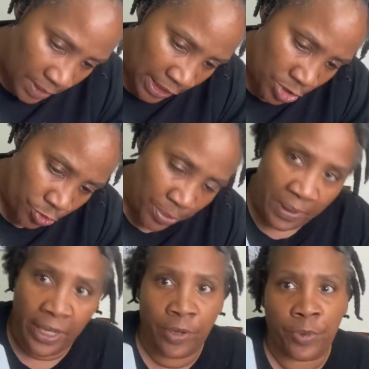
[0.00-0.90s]

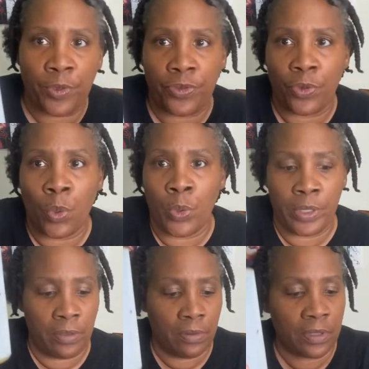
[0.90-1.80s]
extreme hair growth
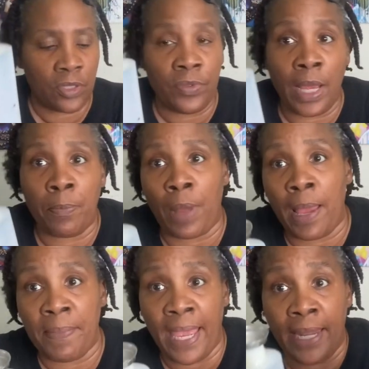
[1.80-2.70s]
oil. So now I'm,
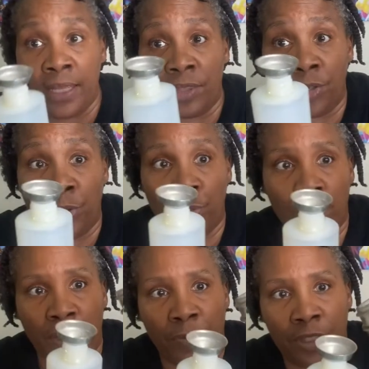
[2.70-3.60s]
I'm adding the new
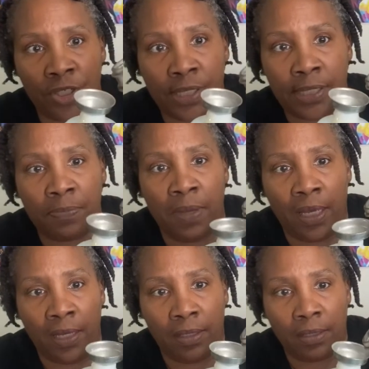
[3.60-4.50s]
one that we just
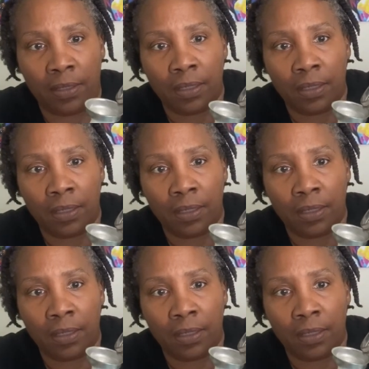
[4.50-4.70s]
made.